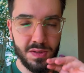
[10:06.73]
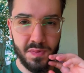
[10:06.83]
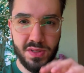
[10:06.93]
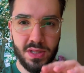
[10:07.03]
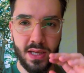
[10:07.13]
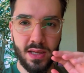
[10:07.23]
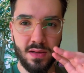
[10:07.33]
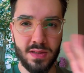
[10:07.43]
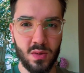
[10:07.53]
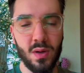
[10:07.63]
Especially
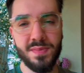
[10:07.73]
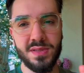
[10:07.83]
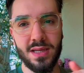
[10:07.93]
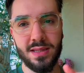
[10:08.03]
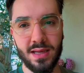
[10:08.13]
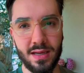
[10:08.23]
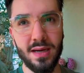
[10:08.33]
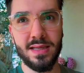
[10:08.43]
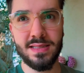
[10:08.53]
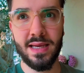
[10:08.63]
on their website, they
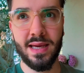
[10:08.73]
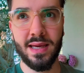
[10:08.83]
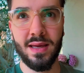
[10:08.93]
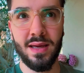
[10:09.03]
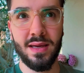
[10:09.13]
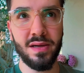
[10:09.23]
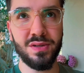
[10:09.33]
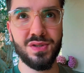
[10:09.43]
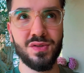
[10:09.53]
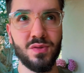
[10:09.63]
clearly say you
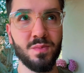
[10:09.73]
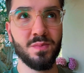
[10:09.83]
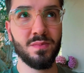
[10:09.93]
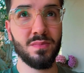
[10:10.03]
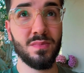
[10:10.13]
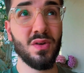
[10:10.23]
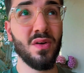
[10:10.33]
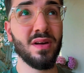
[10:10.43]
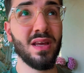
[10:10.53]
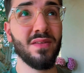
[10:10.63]
should
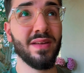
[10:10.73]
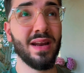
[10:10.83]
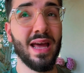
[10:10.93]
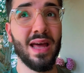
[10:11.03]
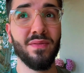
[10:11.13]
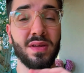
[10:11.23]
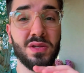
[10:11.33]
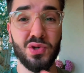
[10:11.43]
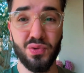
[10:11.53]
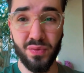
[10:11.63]
not even have a
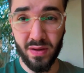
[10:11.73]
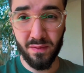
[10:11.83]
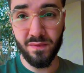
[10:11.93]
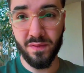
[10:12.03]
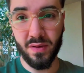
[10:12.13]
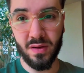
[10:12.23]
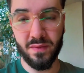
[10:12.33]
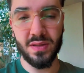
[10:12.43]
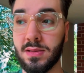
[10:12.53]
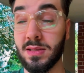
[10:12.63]
tree in front of
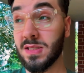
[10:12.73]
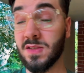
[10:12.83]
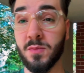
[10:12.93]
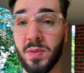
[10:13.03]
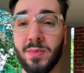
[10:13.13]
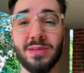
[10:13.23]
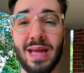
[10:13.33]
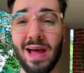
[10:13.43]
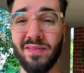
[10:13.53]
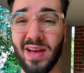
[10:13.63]
it. This is for people
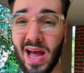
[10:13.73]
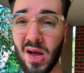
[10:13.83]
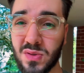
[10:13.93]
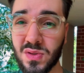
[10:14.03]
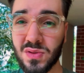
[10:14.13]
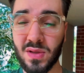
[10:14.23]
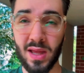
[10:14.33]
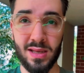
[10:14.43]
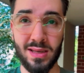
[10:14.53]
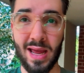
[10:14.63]
that have a house
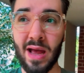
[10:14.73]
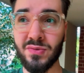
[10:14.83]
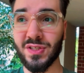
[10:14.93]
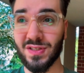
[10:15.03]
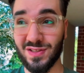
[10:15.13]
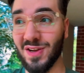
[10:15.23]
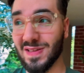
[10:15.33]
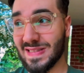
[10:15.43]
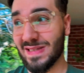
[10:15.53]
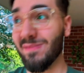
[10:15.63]
and the house is
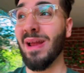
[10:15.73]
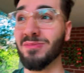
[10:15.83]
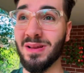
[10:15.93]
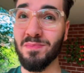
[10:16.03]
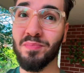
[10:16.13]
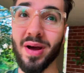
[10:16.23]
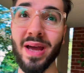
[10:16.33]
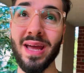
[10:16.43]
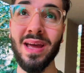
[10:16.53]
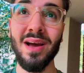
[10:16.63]
not surrounded
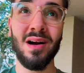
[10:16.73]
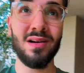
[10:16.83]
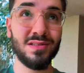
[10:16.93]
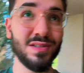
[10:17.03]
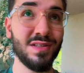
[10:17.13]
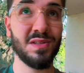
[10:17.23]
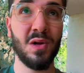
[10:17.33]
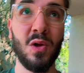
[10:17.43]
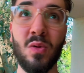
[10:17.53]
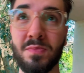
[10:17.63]
by other
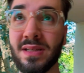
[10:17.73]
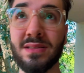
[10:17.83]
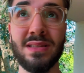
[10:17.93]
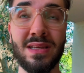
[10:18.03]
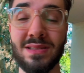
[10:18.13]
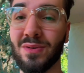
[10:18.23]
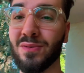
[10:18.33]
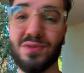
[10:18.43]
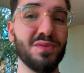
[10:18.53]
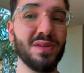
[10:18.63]
tall buildings
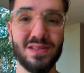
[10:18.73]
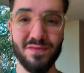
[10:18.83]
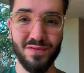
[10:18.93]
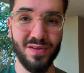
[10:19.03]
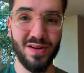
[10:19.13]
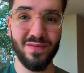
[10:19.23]
or trees in front of